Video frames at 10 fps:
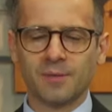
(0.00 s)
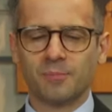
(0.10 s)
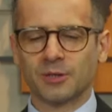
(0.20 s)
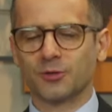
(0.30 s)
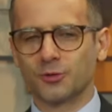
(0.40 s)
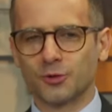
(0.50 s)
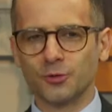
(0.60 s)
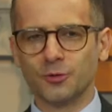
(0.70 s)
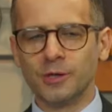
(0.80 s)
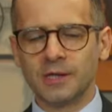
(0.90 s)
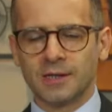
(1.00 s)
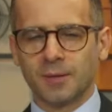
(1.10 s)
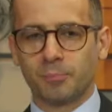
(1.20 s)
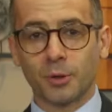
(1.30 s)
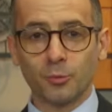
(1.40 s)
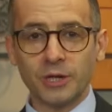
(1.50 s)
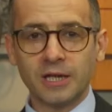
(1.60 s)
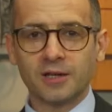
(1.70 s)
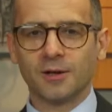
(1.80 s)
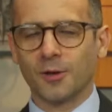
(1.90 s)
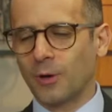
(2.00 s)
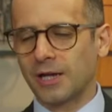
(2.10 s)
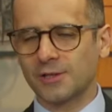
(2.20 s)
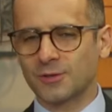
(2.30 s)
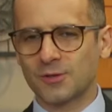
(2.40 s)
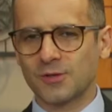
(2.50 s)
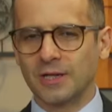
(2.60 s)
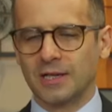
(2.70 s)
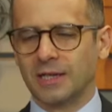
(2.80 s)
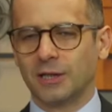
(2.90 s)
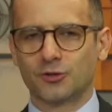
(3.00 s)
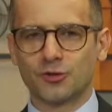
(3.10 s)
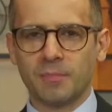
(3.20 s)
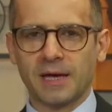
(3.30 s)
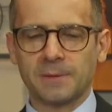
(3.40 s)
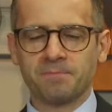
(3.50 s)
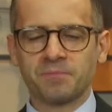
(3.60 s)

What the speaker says: But two per week, otherwise it's too many.